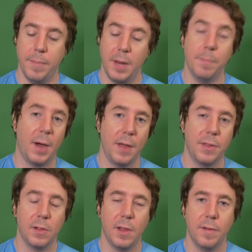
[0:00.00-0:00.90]
made by the
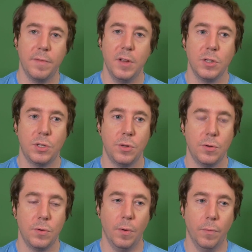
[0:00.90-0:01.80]
glove
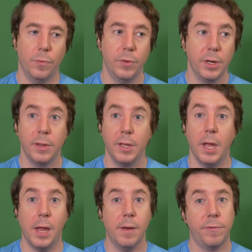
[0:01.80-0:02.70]
to really
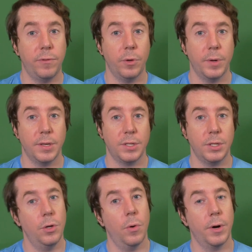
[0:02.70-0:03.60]
influence
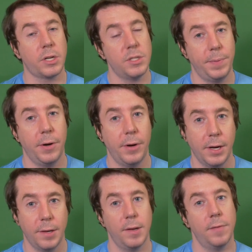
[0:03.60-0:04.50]
your
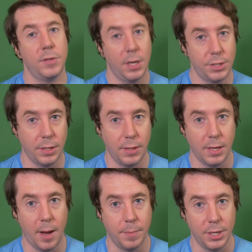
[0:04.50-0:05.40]
experience of touching the
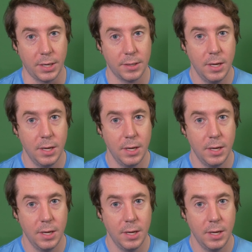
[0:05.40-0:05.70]
object,